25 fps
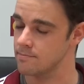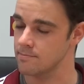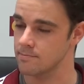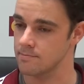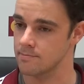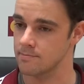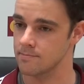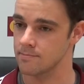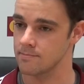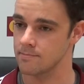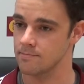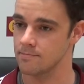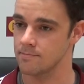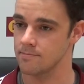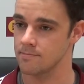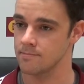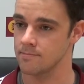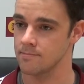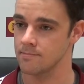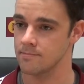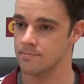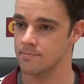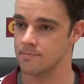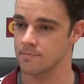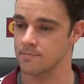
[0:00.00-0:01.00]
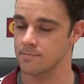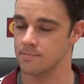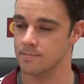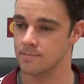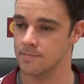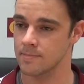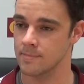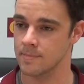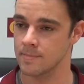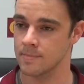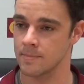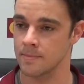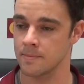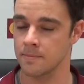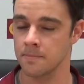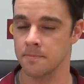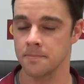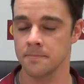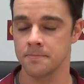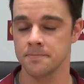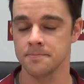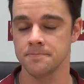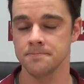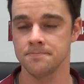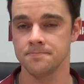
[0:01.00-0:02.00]

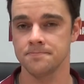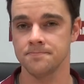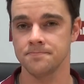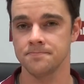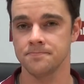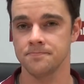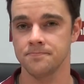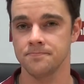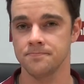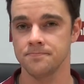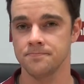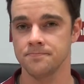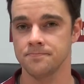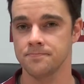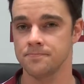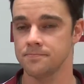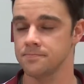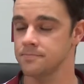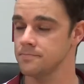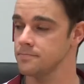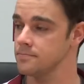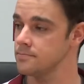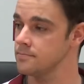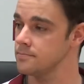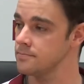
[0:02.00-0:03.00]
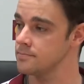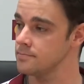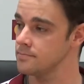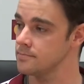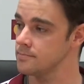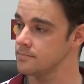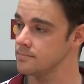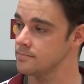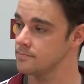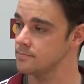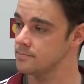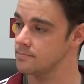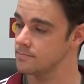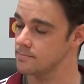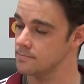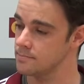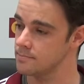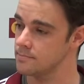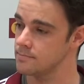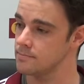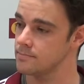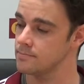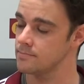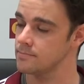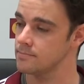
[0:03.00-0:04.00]

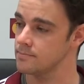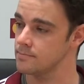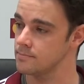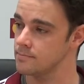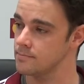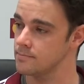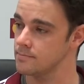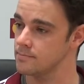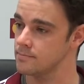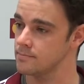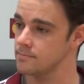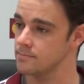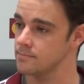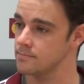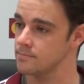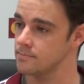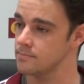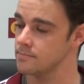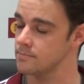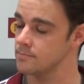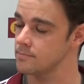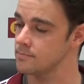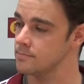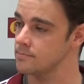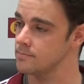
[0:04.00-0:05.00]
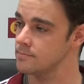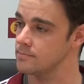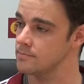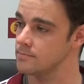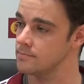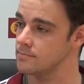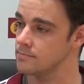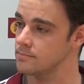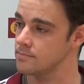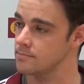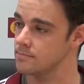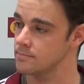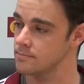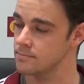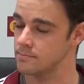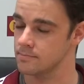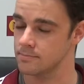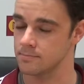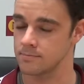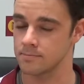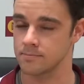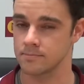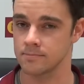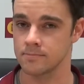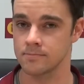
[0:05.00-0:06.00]

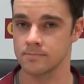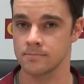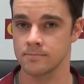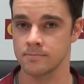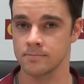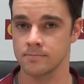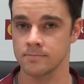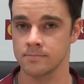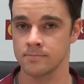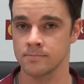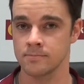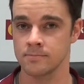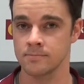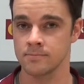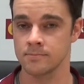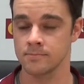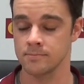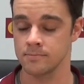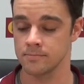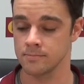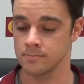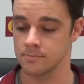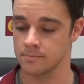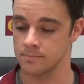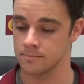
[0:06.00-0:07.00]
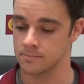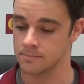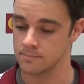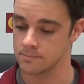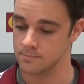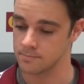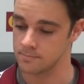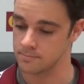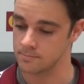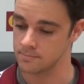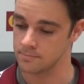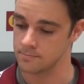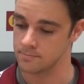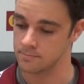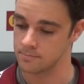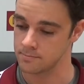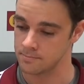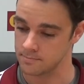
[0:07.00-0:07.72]
No words are spoken by the person on screen.